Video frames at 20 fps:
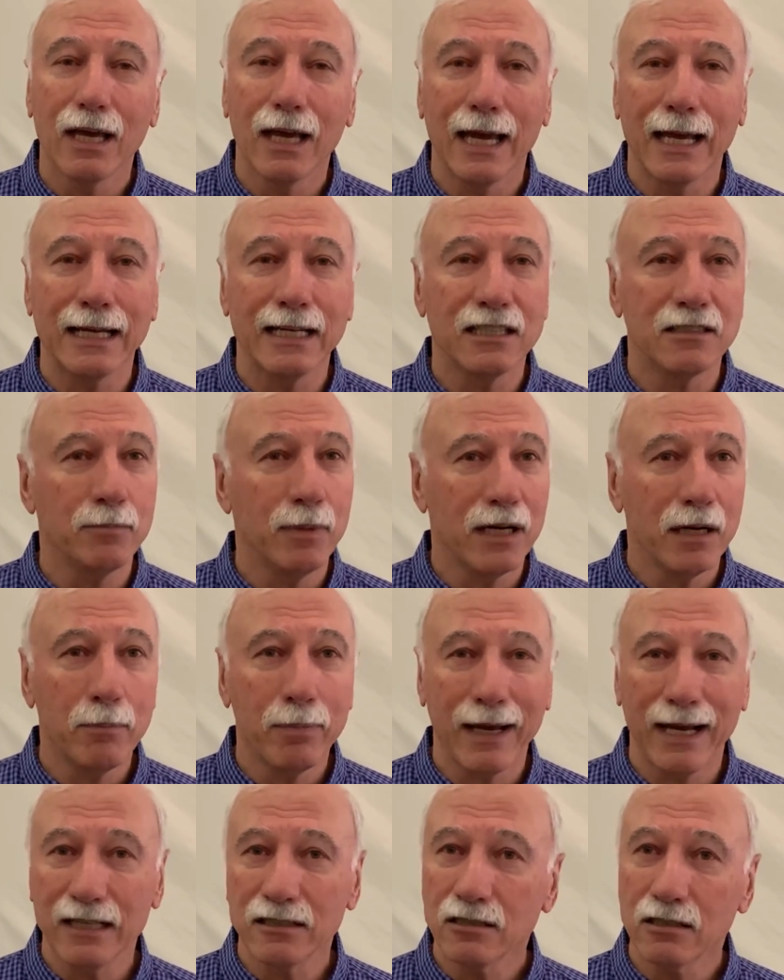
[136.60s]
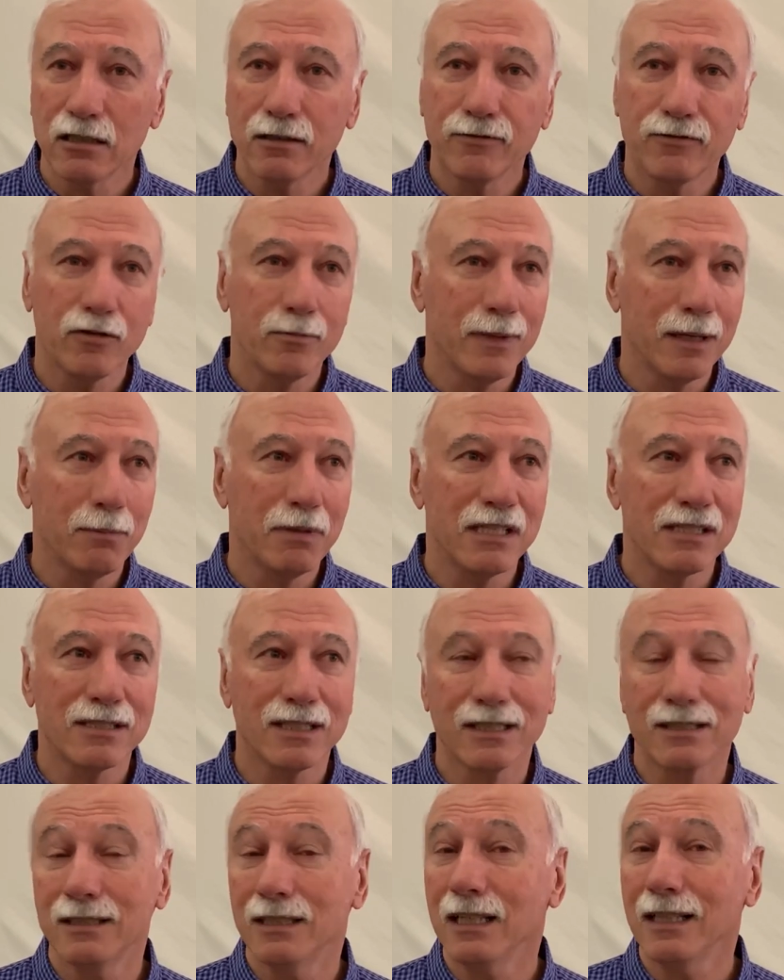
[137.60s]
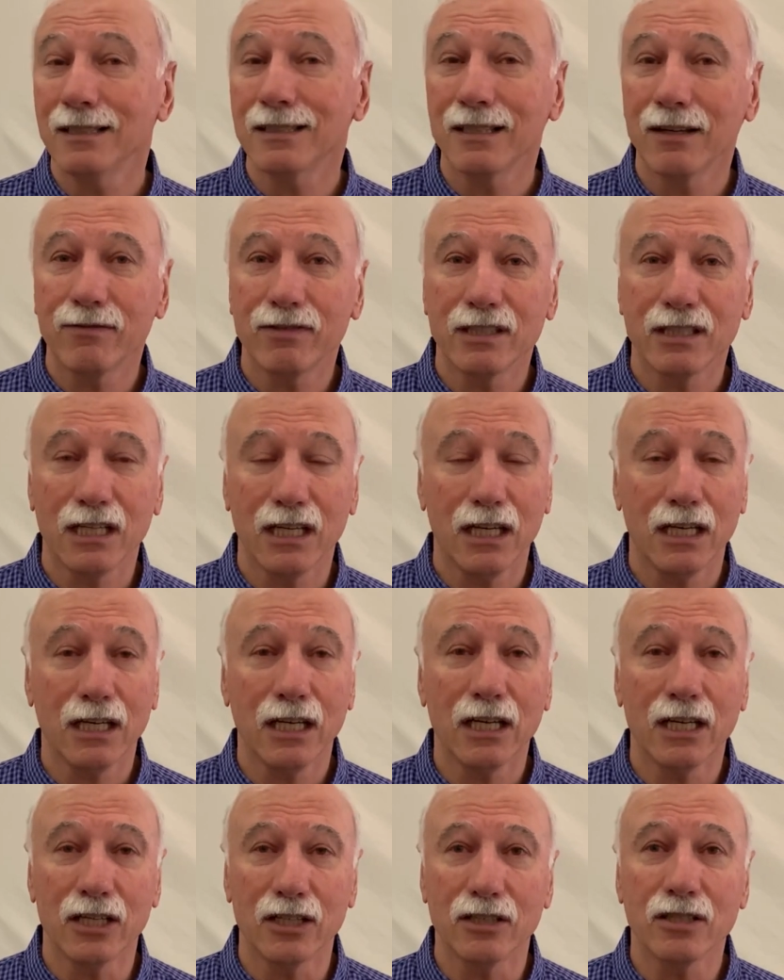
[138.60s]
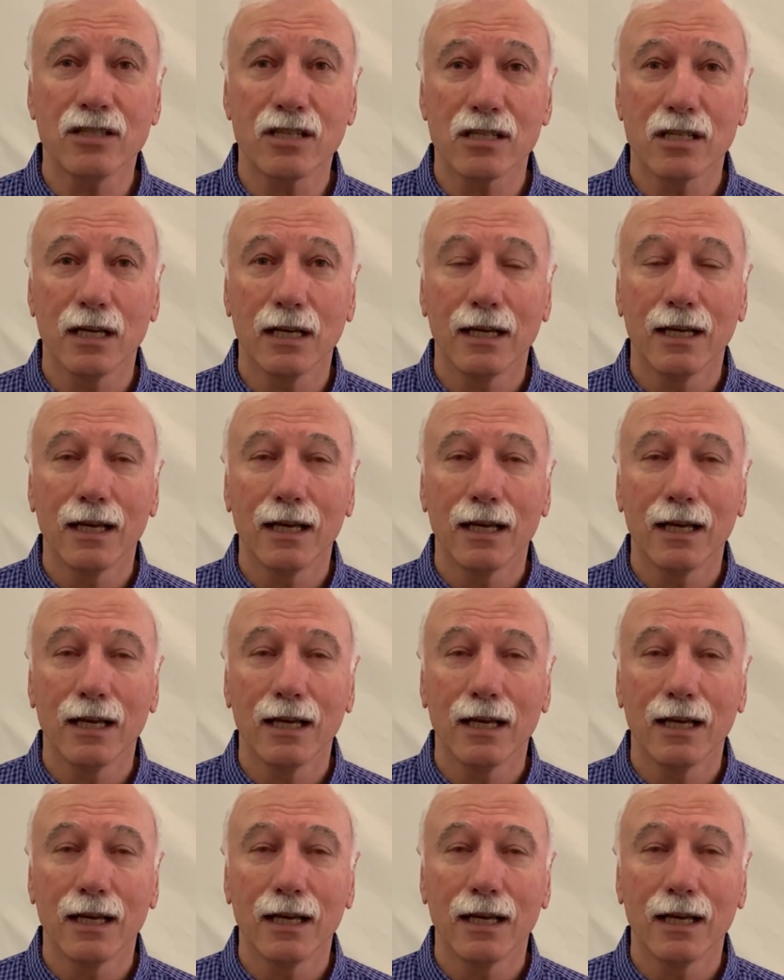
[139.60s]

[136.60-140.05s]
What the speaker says: and he's been a pastor for maybe 16, 17 years.